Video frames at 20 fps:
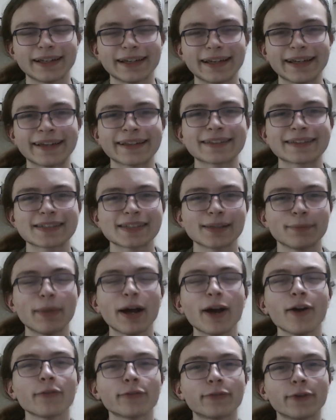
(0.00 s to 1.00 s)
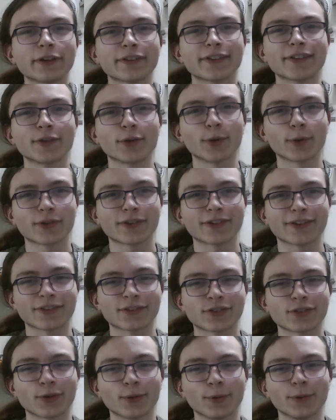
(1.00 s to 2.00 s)
It's about 30
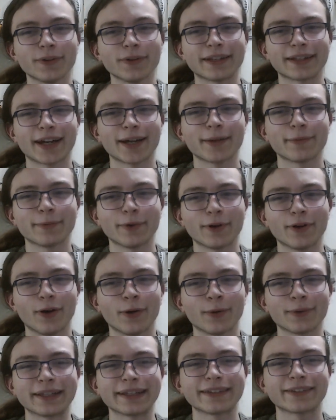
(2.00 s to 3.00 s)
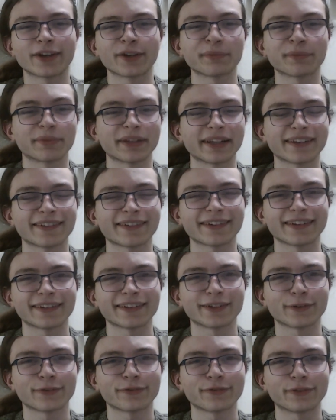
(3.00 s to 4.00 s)
quarters tall, and I'm only done
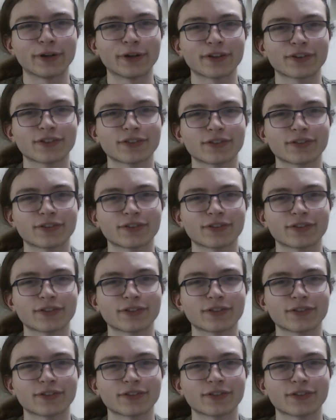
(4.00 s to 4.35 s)
placing the first